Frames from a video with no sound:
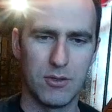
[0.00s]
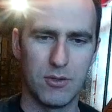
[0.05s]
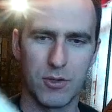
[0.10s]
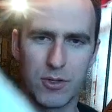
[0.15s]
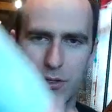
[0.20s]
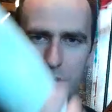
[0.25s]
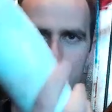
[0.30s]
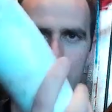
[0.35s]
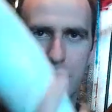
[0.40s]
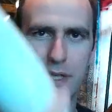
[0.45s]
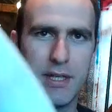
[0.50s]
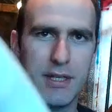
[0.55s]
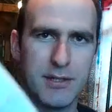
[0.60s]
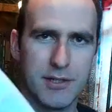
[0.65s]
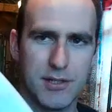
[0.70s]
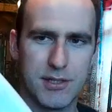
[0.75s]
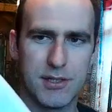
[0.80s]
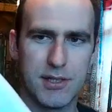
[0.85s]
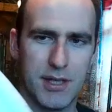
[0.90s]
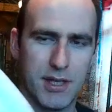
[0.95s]

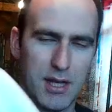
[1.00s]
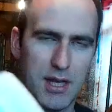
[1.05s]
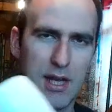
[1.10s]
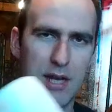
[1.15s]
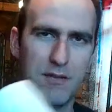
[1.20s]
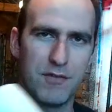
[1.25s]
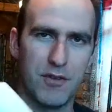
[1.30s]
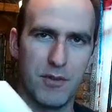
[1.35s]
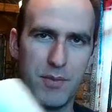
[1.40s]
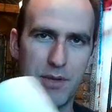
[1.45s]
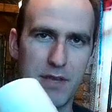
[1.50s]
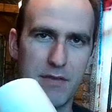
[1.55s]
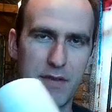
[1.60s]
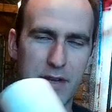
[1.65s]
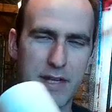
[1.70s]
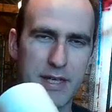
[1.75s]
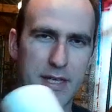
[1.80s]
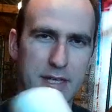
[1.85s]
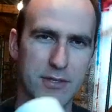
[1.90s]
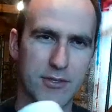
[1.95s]
cocktails. It'll have to be
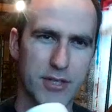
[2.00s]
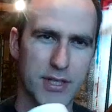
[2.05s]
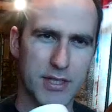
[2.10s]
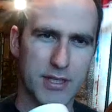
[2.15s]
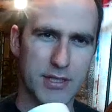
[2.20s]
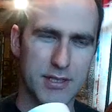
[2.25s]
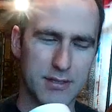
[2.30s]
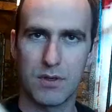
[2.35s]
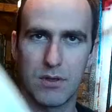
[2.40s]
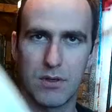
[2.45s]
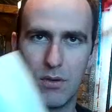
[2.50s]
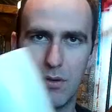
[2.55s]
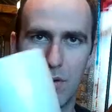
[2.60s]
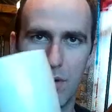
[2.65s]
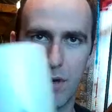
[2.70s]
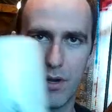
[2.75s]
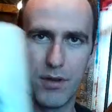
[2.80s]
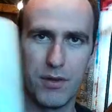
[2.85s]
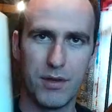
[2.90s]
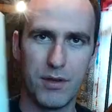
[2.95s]
Viking drinks,
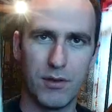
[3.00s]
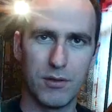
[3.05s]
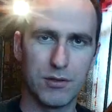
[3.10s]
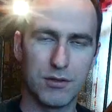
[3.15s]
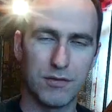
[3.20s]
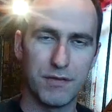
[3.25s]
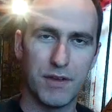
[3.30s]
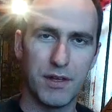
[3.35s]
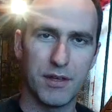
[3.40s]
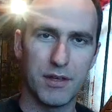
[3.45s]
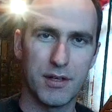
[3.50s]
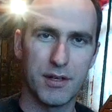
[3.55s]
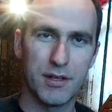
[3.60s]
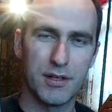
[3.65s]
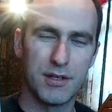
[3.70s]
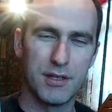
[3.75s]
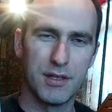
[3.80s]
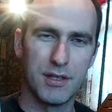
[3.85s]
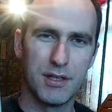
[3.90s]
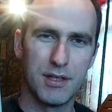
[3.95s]
or the old fella
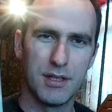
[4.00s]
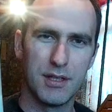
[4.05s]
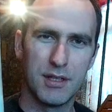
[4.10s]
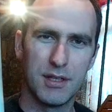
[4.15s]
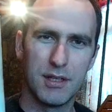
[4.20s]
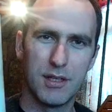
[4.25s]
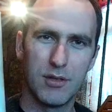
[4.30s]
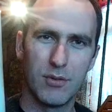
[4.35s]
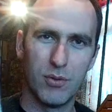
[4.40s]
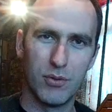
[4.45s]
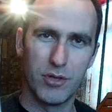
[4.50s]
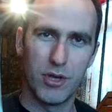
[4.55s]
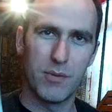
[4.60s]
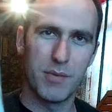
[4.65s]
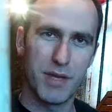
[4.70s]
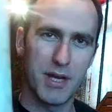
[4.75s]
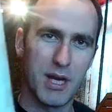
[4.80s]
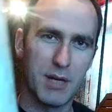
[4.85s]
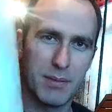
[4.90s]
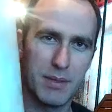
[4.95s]
will not
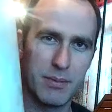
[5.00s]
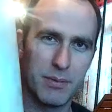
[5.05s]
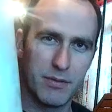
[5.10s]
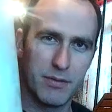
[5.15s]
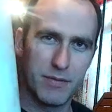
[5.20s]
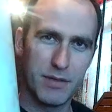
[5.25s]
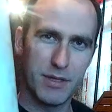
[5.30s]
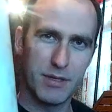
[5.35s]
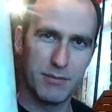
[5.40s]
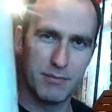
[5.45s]
be happy with you.